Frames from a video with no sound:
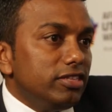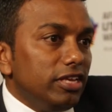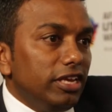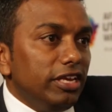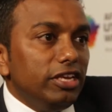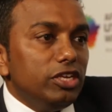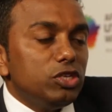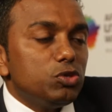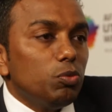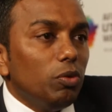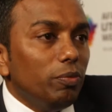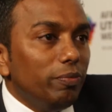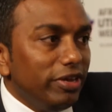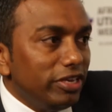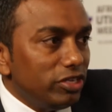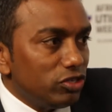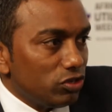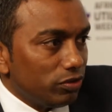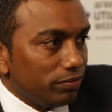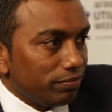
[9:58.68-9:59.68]
There is
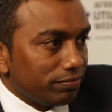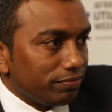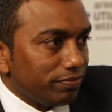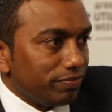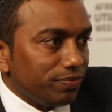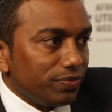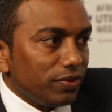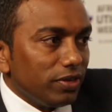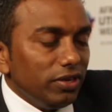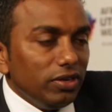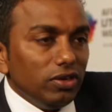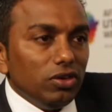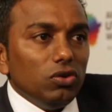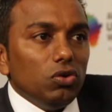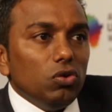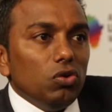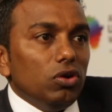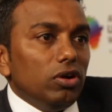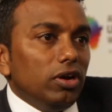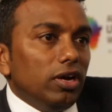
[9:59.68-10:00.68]
momentum.
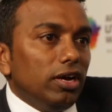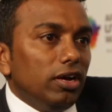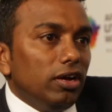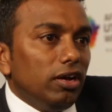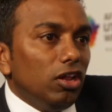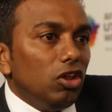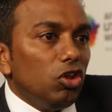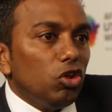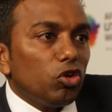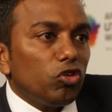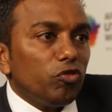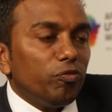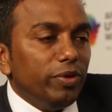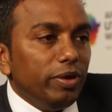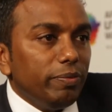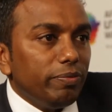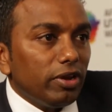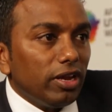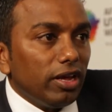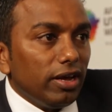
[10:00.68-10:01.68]
A lot of
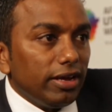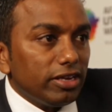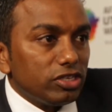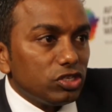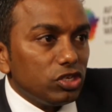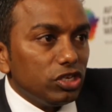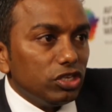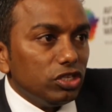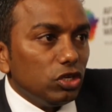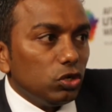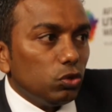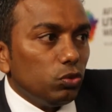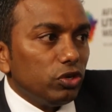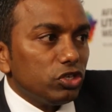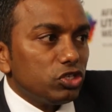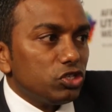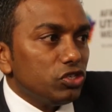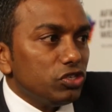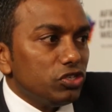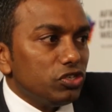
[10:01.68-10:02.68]
people are asking the
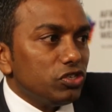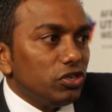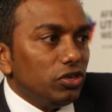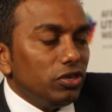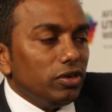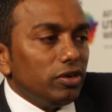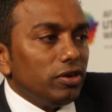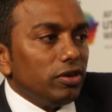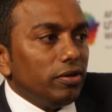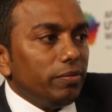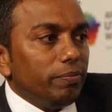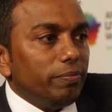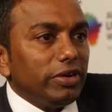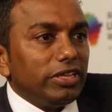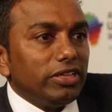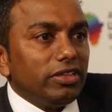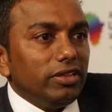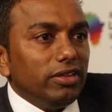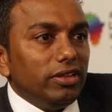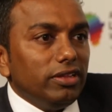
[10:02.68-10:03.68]
questions,
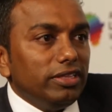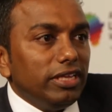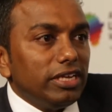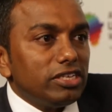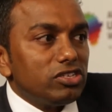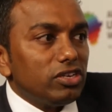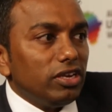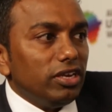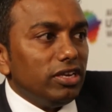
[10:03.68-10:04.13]
but that's